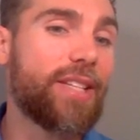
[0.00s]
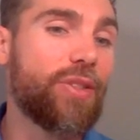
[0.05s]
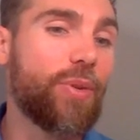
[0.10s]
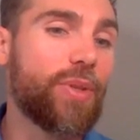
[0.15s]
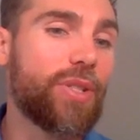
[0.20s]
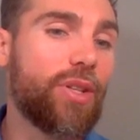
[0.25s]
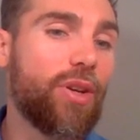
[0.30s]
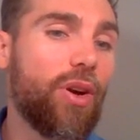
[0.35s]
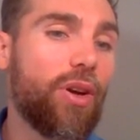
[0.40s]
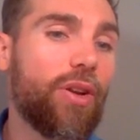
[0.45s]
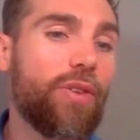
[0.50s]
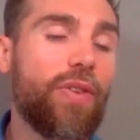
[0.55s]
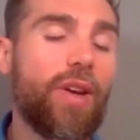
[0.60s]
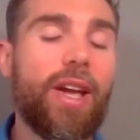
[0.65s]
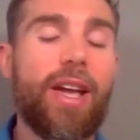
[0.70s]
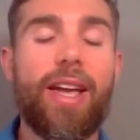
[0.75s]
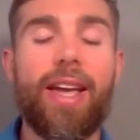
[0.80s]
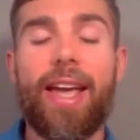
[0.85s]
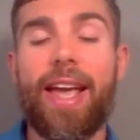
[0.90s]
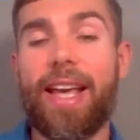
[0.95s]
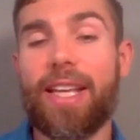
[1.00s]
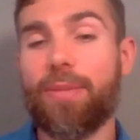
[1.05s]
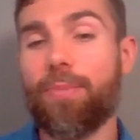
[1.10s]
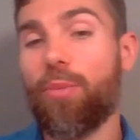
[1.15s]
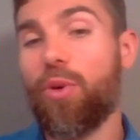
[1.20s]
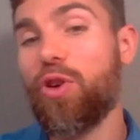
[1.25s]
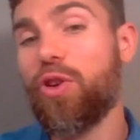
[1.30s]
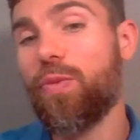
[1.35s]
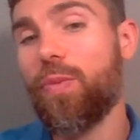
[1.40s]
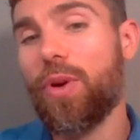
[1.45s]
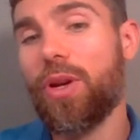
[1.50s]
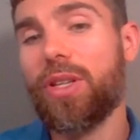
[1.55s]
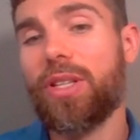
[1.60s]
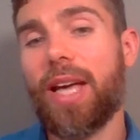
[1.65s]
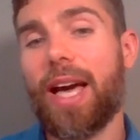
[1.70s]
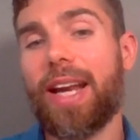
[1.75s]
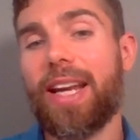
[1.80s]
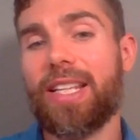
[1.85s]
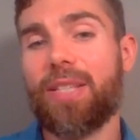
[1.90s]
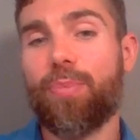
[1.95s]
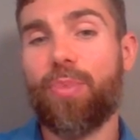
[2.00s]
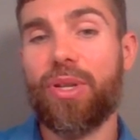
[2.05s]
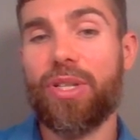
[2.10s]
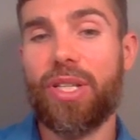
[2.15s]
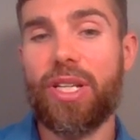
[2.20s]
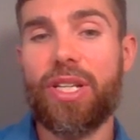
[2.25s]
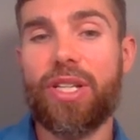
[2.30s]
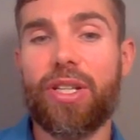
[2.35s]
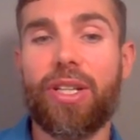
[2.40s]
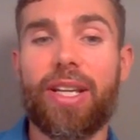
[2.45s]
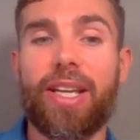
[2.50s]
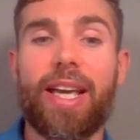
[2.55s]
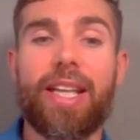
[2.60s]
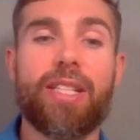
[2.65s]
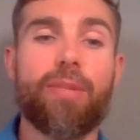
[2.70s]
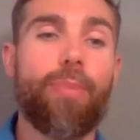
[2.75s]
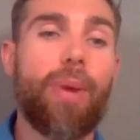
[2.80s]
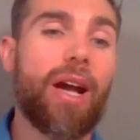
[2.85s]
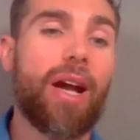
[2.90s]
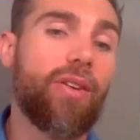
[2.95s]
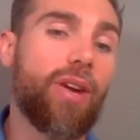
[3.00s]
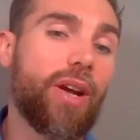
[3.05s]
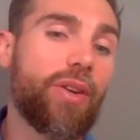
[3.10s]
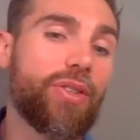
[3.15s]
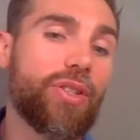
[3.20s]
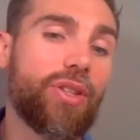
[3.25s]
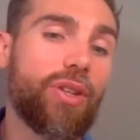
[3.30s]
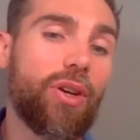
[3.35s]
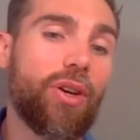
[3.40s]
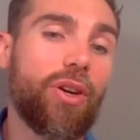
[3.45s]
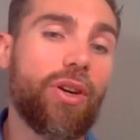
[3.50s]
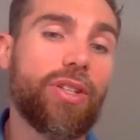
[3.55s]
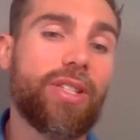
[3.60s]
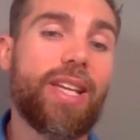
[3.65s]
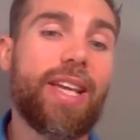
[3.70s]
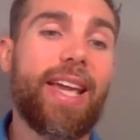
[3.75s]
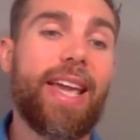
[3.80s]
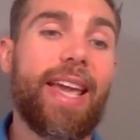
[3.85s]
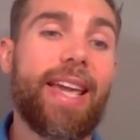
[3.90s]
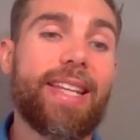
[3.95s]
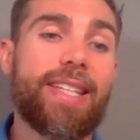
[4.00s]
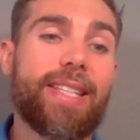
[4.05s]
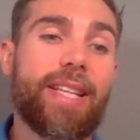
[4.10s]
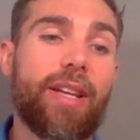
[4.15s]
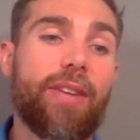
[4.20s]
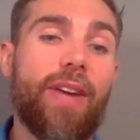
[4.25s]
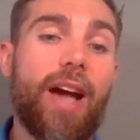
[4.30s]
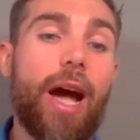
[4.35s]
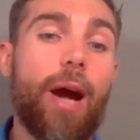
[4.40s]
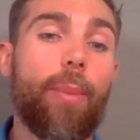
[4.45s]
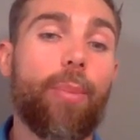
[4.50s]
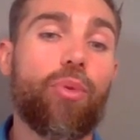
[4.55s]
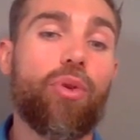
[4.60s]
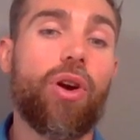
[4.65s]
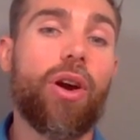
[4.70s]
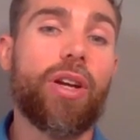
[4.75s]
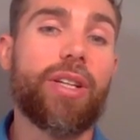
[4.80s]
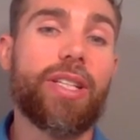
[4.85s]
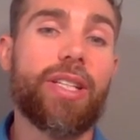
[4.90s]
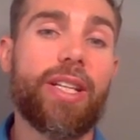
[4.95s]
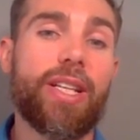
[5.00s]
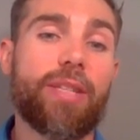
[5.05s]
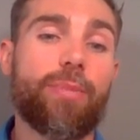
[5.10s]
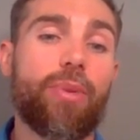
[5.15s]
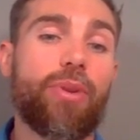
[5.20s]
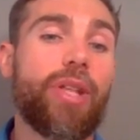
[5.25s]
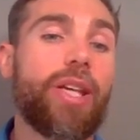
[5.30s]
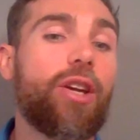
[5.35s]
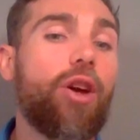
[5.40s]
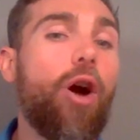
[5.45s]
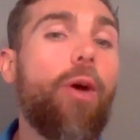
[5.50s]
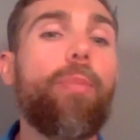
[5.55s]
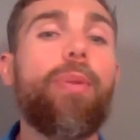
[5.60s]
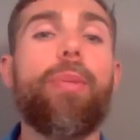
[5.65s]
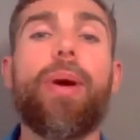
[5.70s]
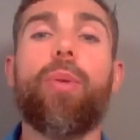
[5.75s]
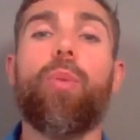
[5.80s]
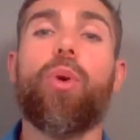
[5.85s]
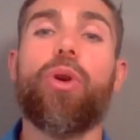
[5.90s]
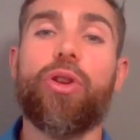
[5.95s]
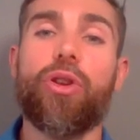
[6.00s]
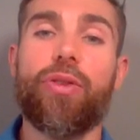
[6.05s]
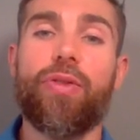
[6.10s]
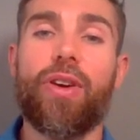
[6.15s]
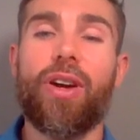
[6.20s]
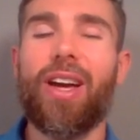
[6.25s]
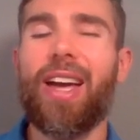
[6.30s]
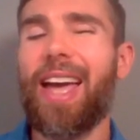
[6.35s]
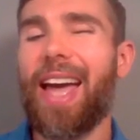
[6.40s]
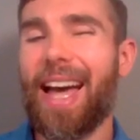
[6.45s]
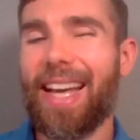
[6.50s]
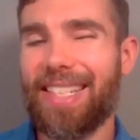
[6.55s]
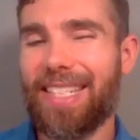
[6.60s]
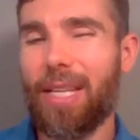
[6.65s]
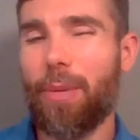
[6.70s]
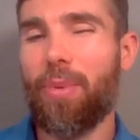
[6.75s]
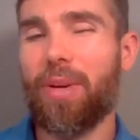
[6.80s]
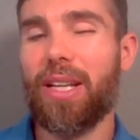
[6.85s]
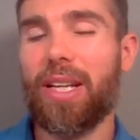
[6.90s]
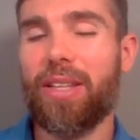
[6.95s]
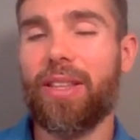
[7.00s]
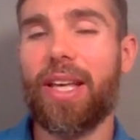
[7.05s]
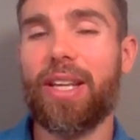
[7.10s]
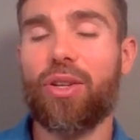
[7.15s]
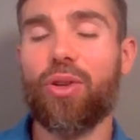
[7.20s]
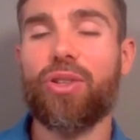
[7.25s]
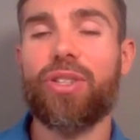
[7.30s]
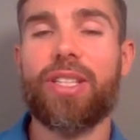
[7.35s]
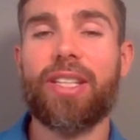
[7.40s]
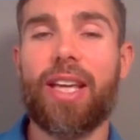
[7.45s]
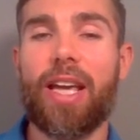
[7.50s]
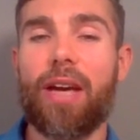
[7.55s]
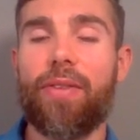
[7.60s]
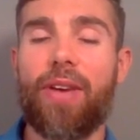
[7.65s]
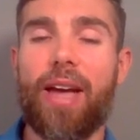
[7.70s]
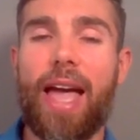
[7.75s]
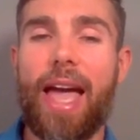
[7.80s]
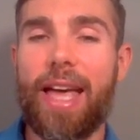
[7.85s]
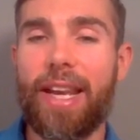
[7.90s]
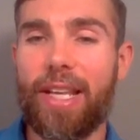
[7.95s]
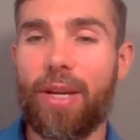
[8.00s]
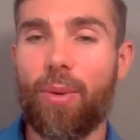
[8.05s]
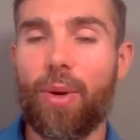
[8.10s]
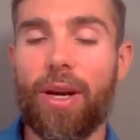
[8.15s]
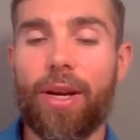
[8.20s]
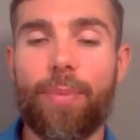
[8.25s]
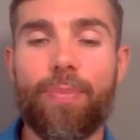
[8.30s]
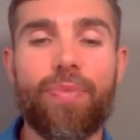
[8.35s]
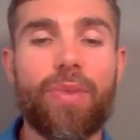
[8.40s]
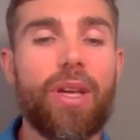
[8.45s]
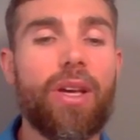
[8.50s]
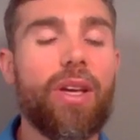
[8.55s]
So it's kind of its movement and its position against background stars instead of how bright it is. But they complement one another, and typically they're done together anyway.